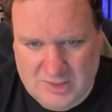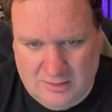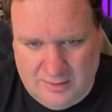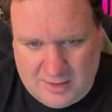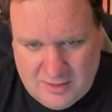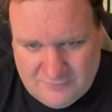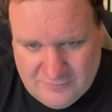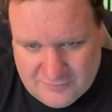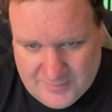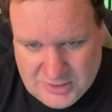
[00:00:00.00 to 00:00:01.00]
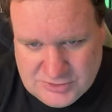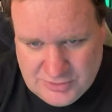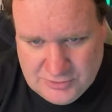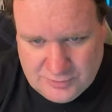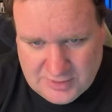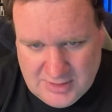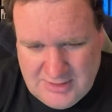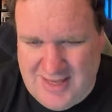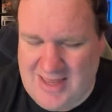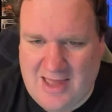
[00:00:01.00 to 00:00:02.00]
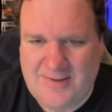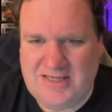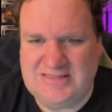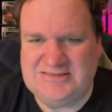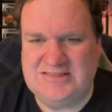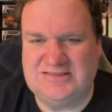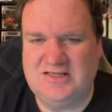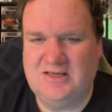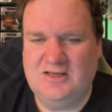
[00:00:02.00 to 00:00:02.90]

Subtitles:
Not enough information on newer kids. Yeah, I mean, it's just,